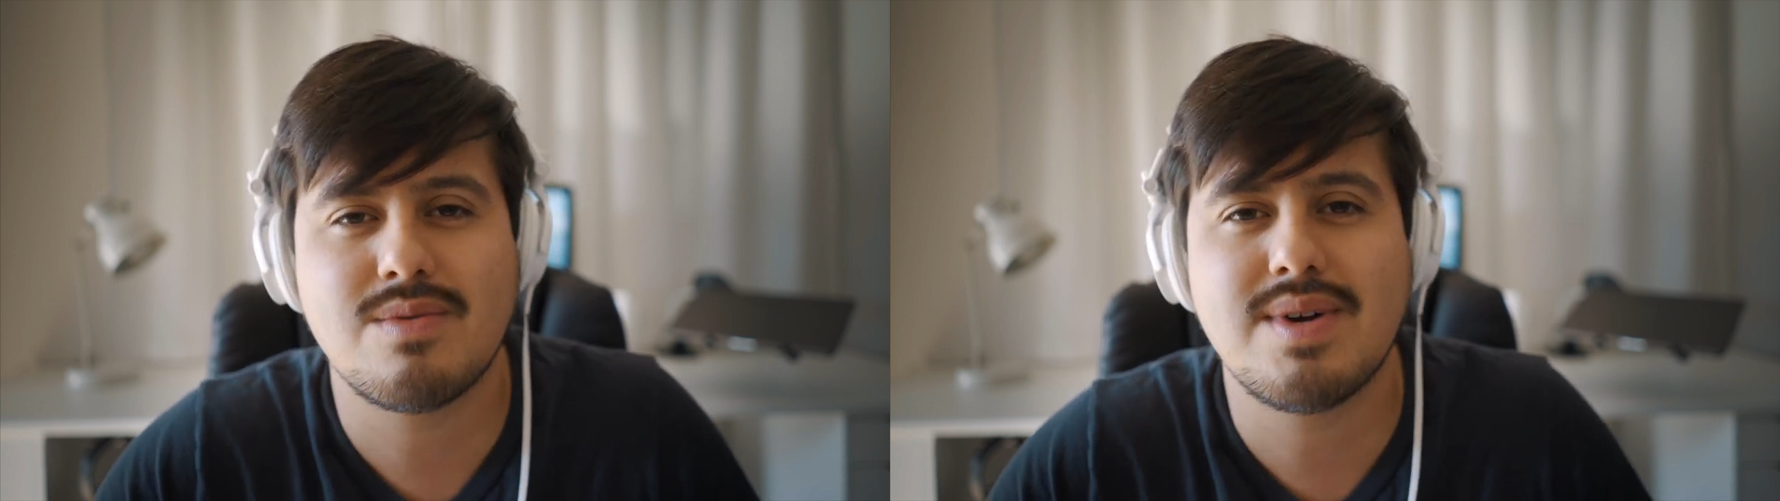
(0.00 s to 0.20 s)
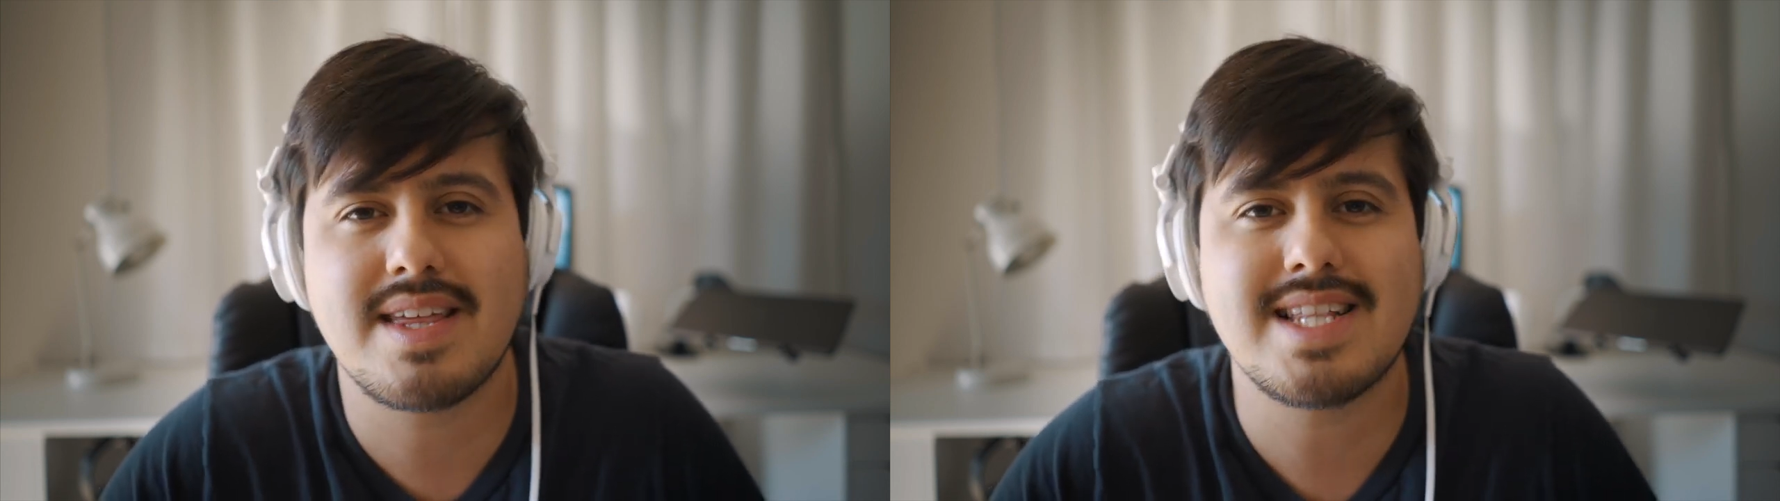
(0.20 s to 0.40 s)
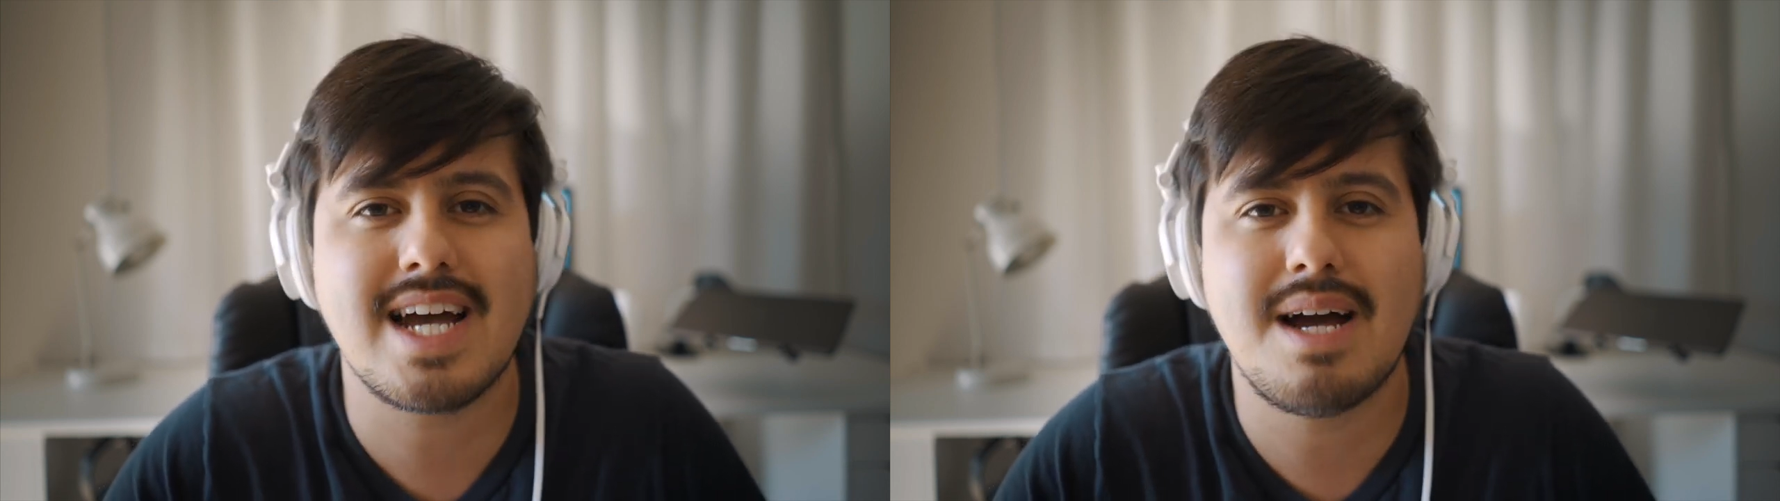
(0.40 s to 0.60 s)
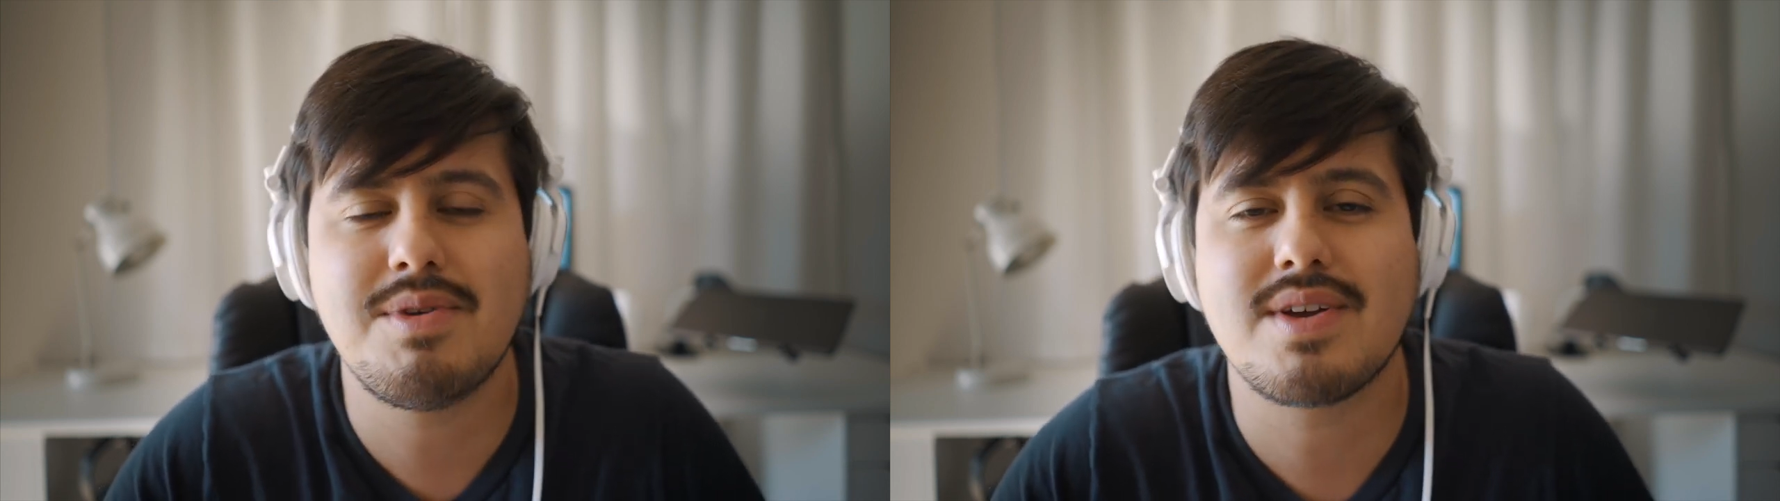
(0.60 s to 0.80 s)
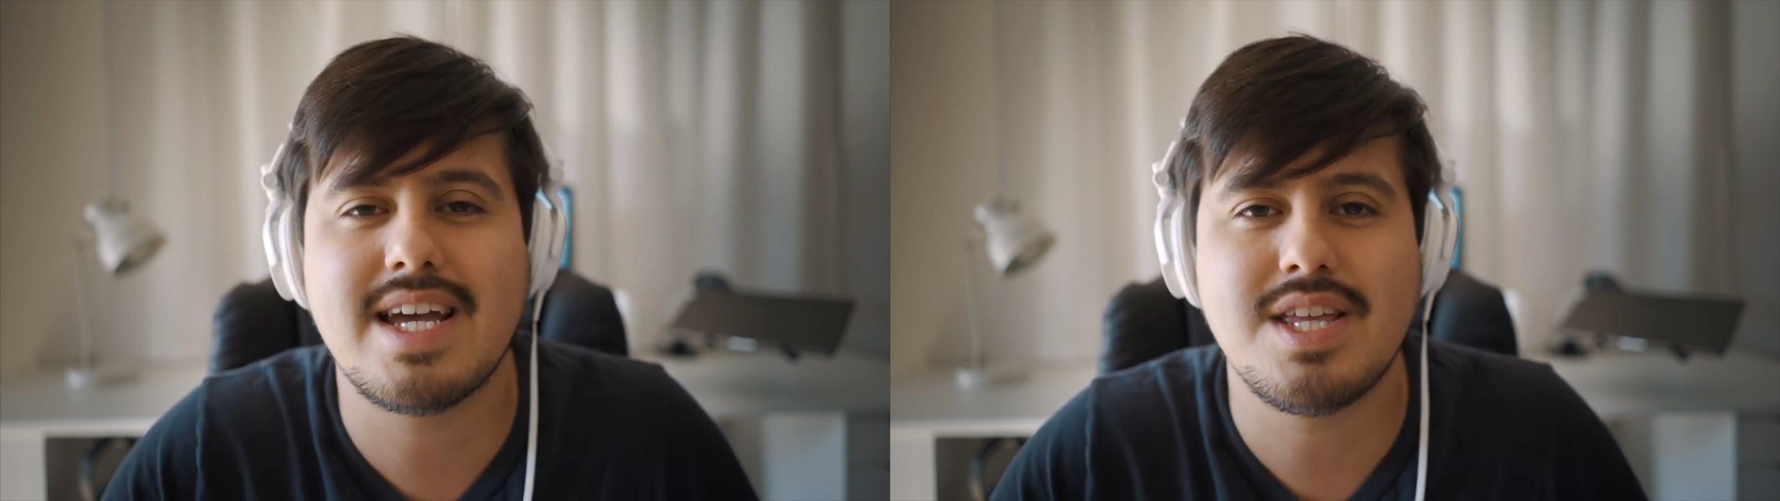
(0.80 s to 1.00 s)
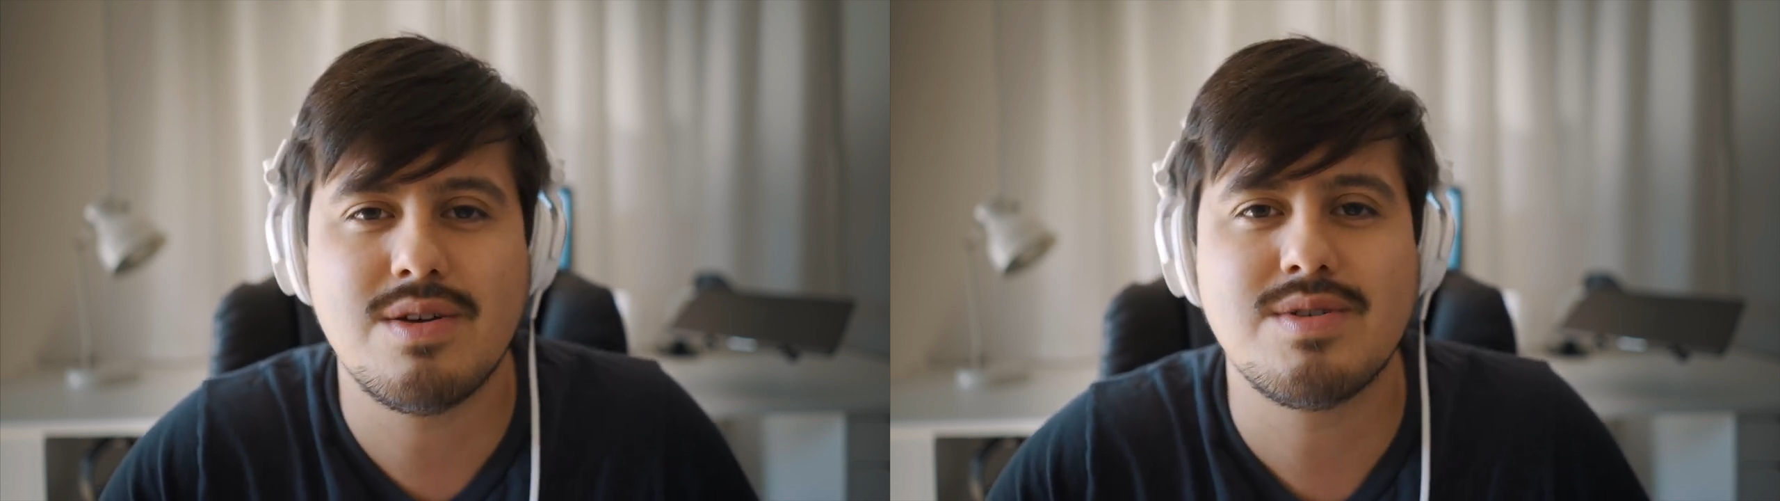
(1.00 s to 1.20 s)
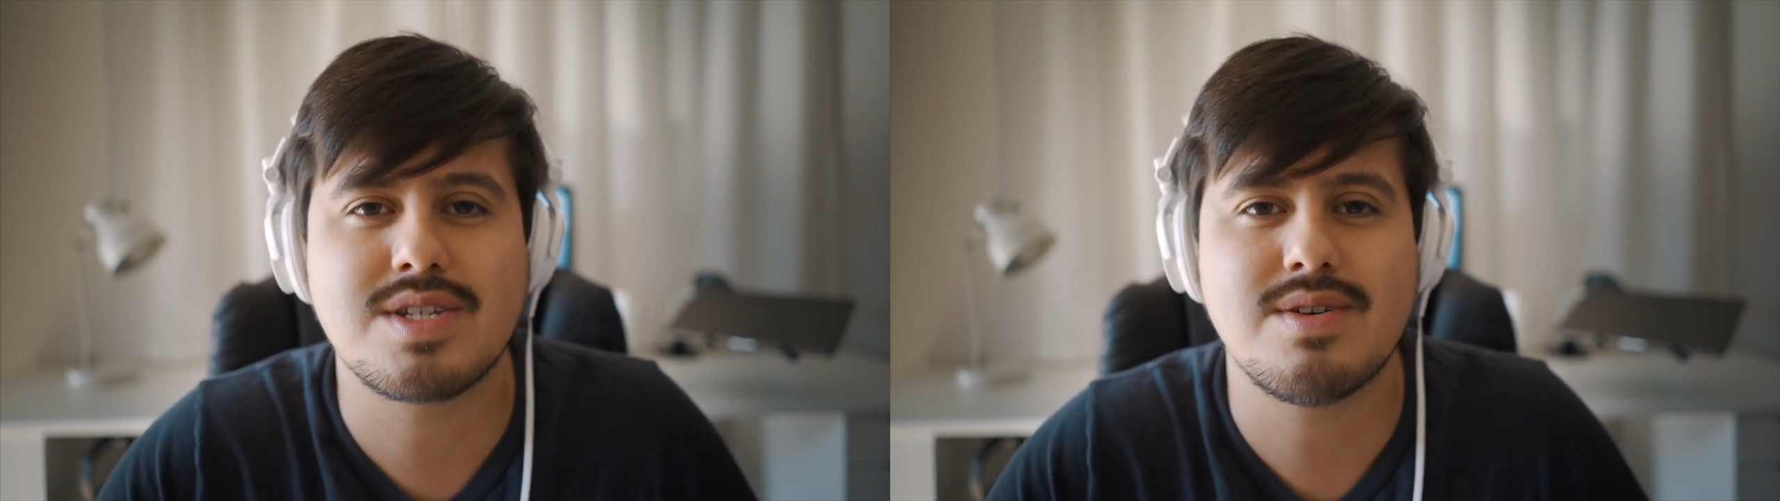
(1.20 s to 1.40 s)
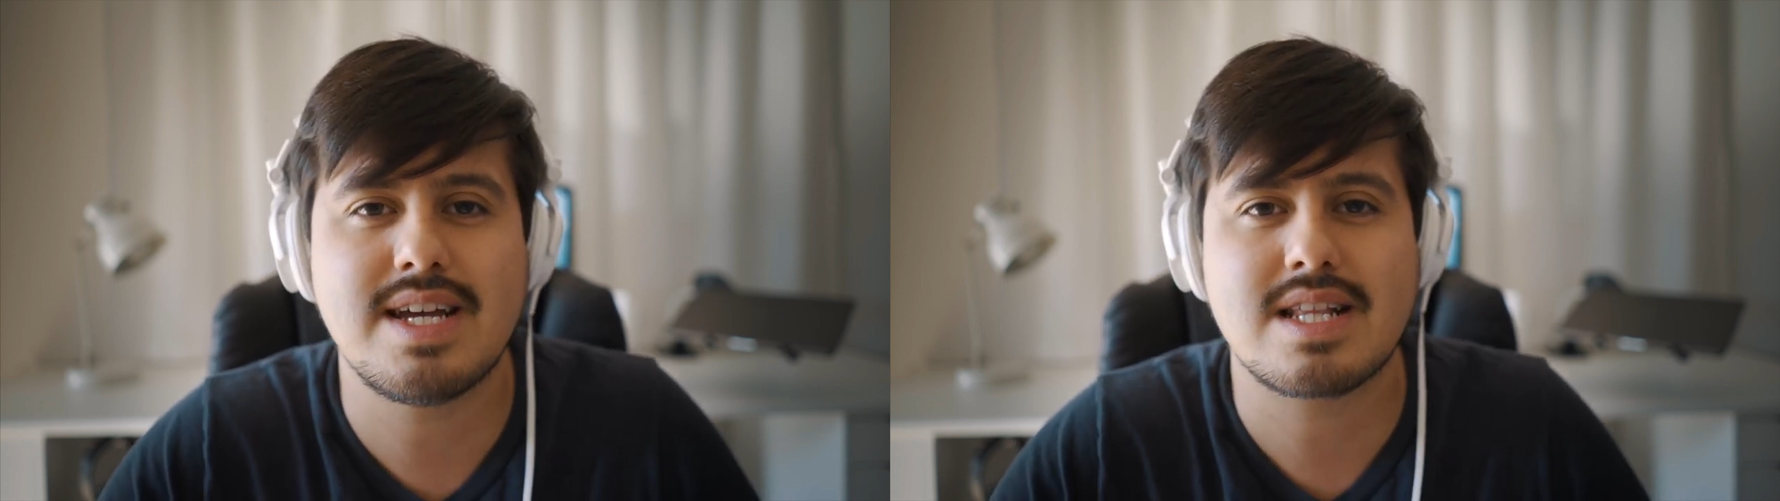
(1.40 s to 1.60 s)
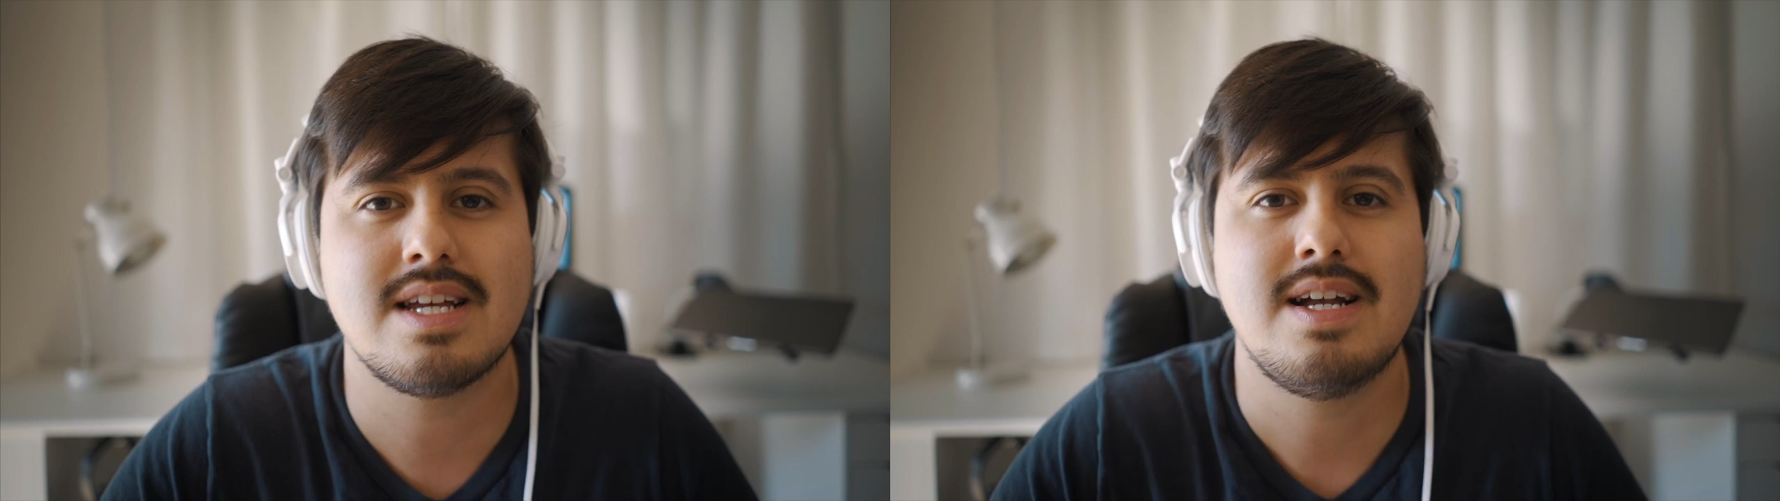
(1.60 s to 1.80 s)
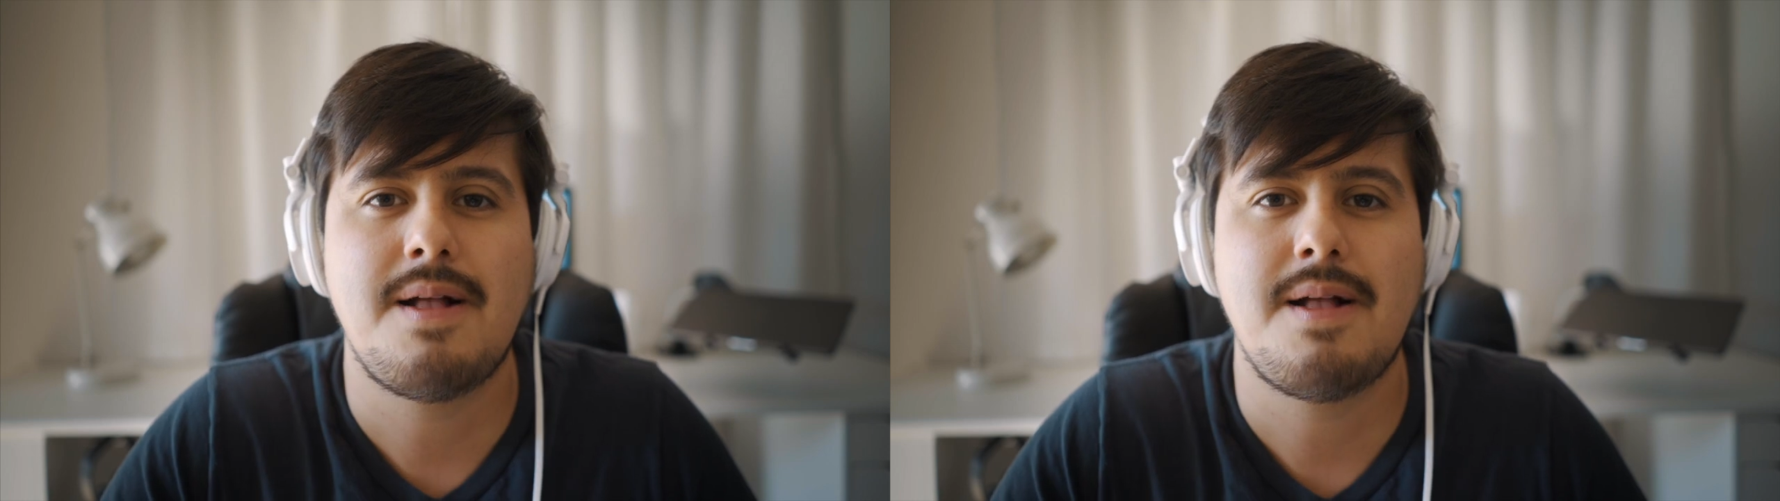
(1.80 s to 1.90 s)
within time you get used to it.